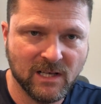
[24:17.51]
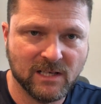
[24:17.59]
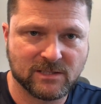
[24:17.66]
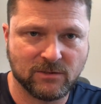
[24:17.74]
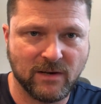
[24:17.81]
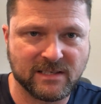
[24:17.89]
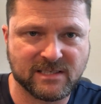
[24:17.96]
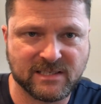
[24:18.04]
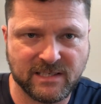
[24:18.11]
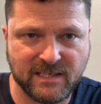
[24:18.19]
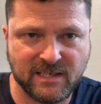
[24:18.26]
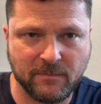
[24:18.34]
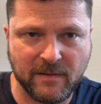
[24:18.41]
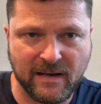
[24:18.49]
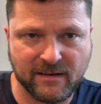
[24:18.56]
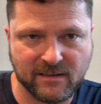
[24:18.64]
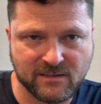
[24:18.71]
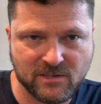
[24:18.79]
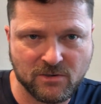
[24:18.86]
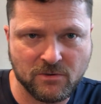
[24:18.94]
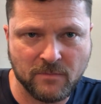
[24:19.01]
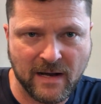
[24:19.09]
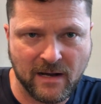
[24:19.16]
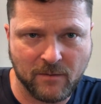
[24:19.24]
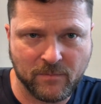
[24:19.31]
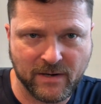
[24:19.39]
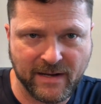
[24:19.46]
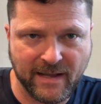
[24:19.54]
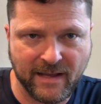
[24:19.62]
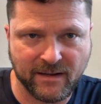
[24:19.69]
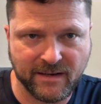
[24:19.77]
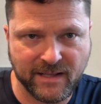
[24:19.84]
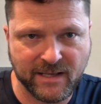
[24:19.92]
So I seen about a 2 mile per gallon